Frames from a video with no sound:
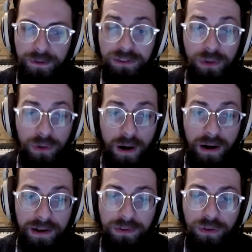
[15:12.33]

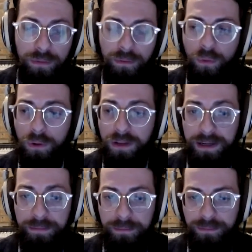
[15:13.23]
Solaris, or
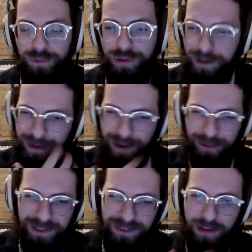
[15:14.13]
like Tree of Life, not
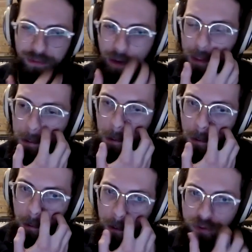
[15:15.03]
really sci-fi, but you
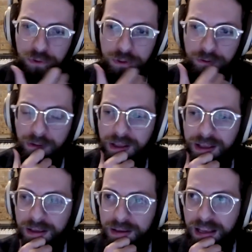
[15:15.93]
know, a future,
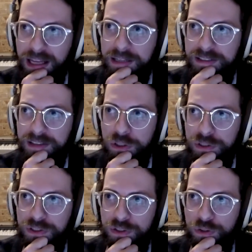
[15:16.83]
and it
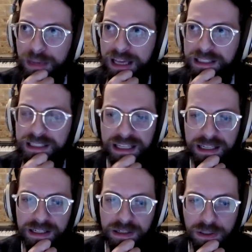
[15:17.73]
centers humanity in
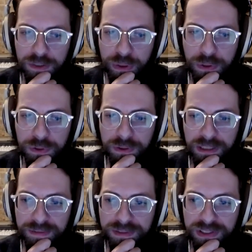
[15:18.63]
it and our spiritual
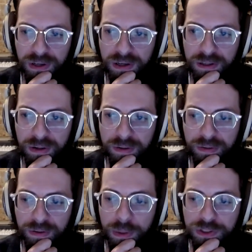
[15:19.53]
lives and our
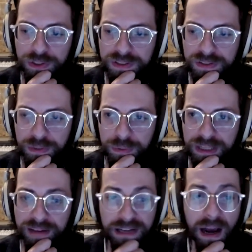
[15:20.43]
questions that we
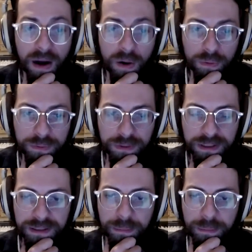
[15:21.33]
have now,
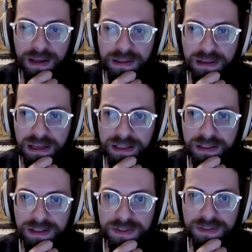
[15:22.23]
I think
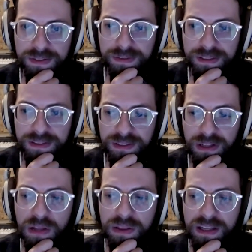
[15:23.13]
is an
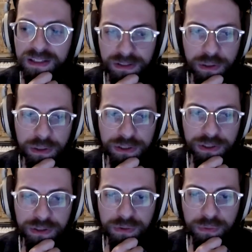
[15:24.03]
authentically
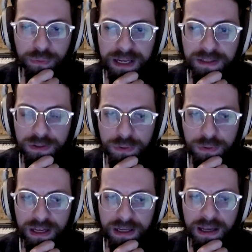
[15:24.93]
Christian way to do
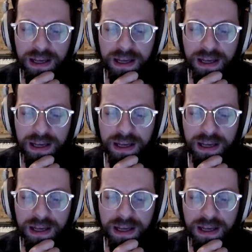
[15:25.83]
that.